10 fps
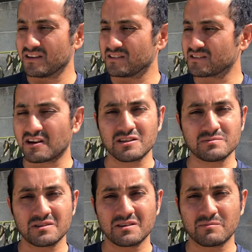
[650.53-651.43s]
This cost
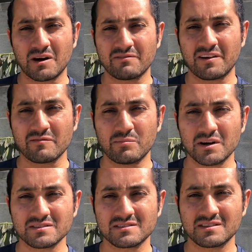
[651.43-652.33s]
me about five
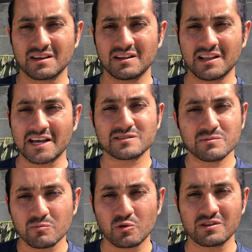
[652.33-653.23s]
bucks and it lasts me
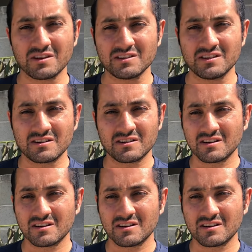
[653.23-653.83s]
more than a year.